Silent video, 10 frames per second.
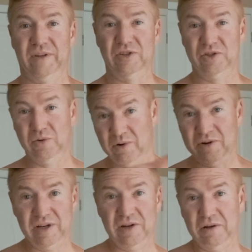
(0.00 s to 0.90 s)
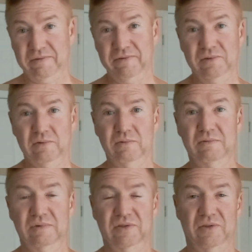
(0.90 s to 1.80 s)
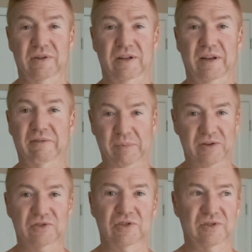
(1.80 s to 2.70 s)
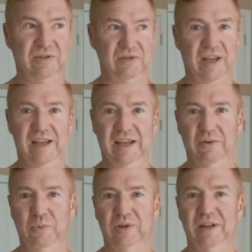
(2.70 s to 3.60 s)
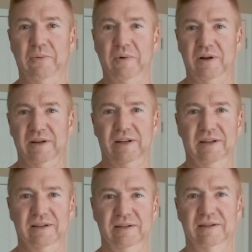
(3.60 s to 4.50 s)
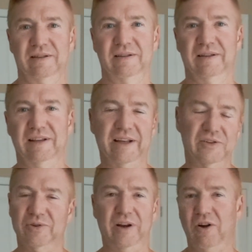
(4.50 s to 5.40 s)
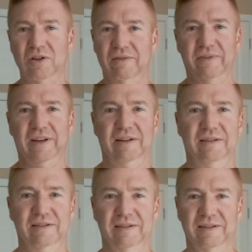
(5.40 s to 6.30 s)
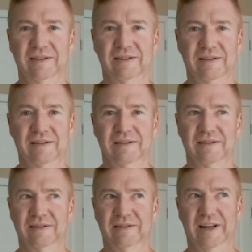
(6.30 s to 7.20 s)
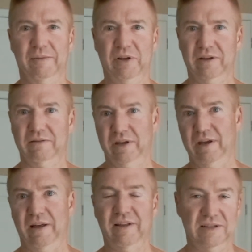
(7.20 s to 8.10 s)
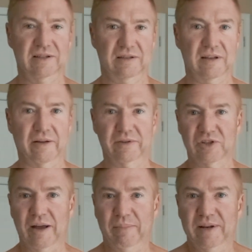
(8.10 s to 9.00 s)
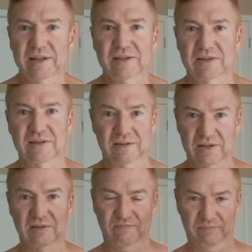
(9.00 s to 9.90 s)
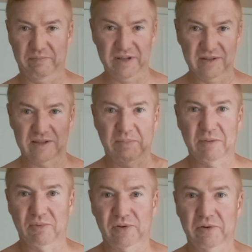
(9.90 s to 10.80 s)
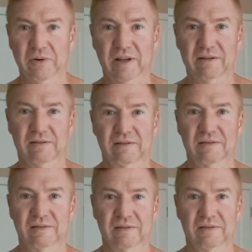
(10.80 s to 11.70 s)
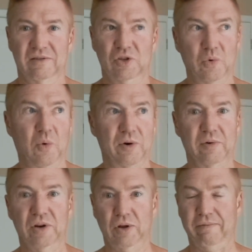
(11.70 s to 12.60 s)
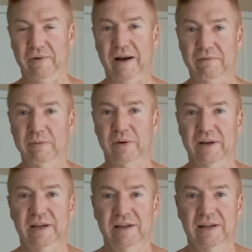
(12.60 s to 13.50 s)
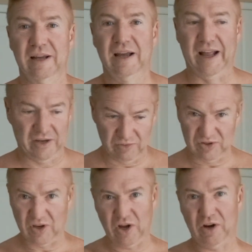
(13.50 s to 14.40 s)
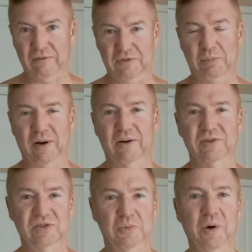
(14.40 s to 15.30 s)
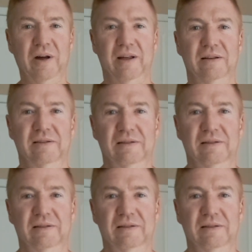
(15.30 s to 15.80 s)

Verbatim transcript: And she ordered enough food so that everybody's just taking what they wanted and they can try all of it, And I'm like, yeah, that's how the Japanese business people do it. You order enough for everybody, and you just cut off the parts you want.